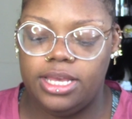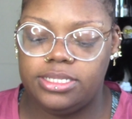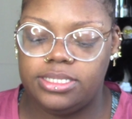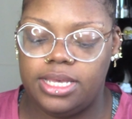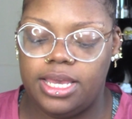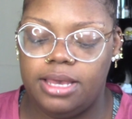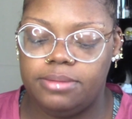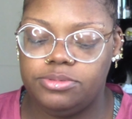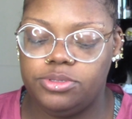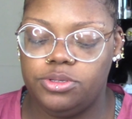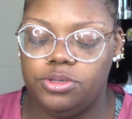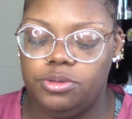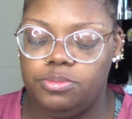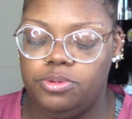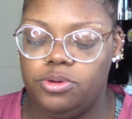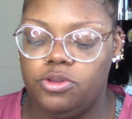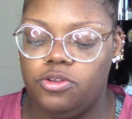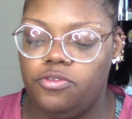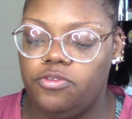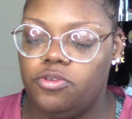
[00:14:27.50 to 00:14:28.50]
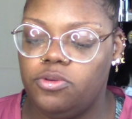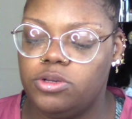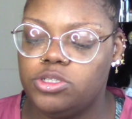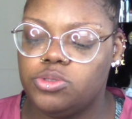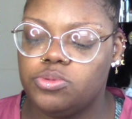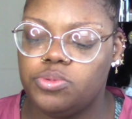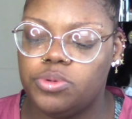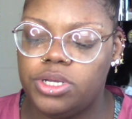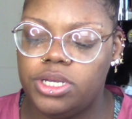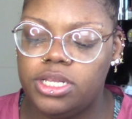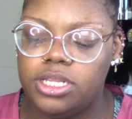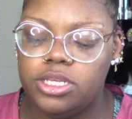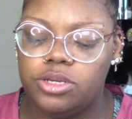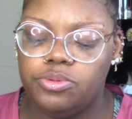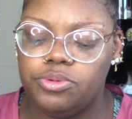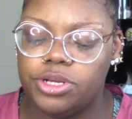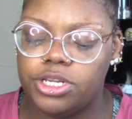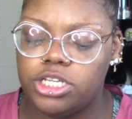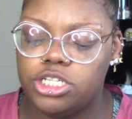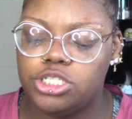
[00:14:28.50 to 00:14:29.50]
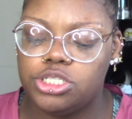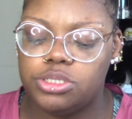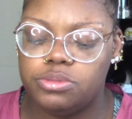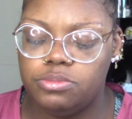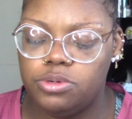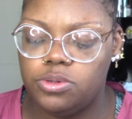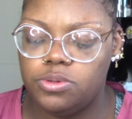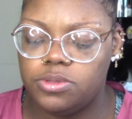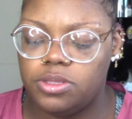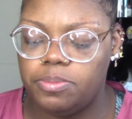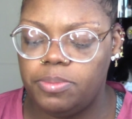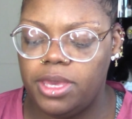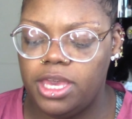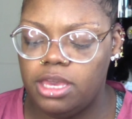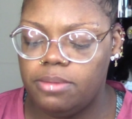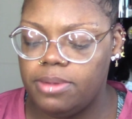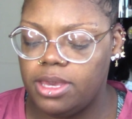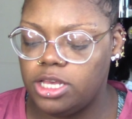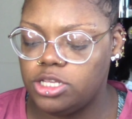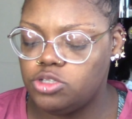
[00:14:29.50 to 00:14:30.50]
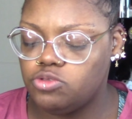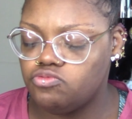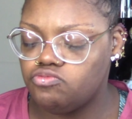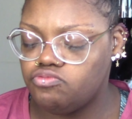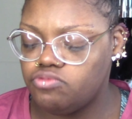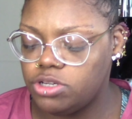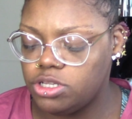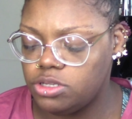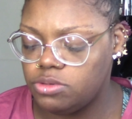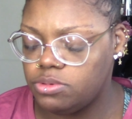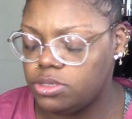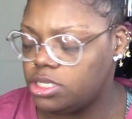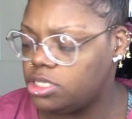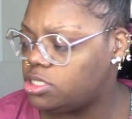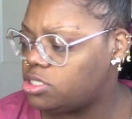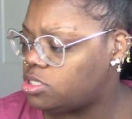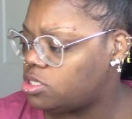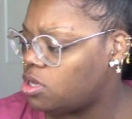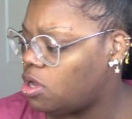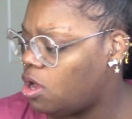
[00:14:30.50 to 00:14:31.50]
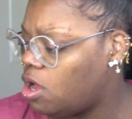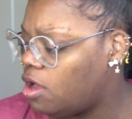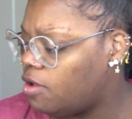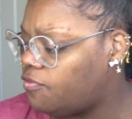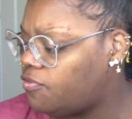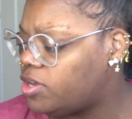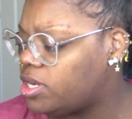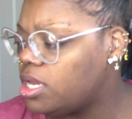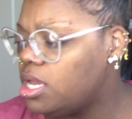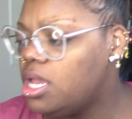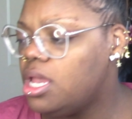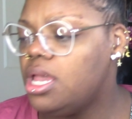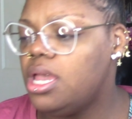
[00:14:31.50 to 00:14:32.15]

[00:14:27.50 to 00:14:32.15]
It's absolutely beautiful. It's really, really smooth. The pigment is really, really soft.